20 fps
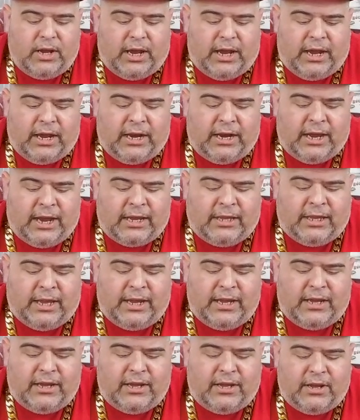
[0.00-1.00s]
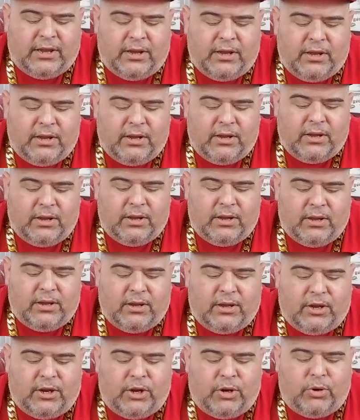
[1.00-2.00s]
And I like,
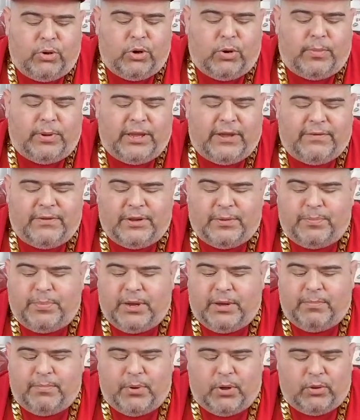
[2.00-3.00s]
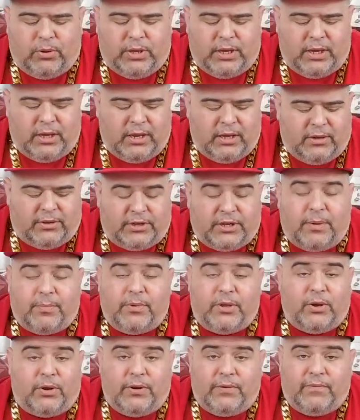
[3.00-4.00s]
normally I have this big bulky, some
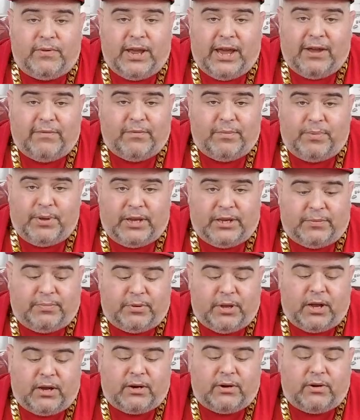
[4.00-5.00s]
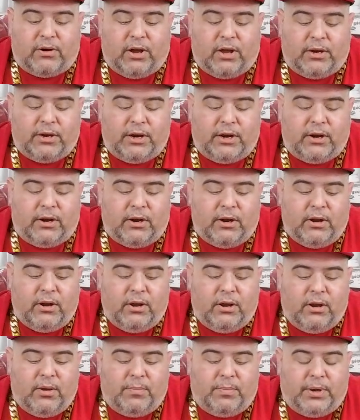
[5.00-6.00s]
don't even have a bass blocker on there,
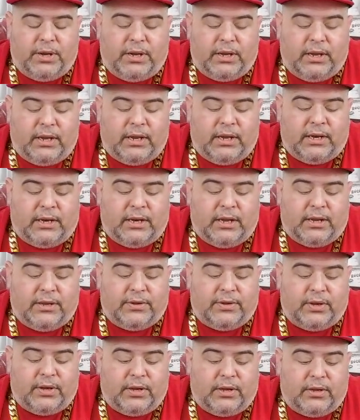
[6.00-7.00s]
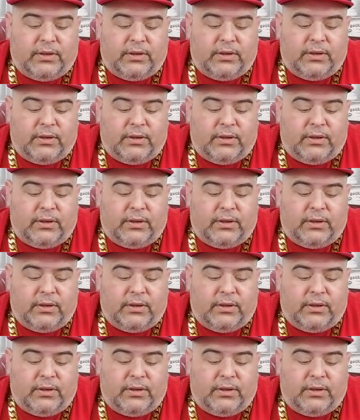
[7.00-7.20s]
but it doesn't.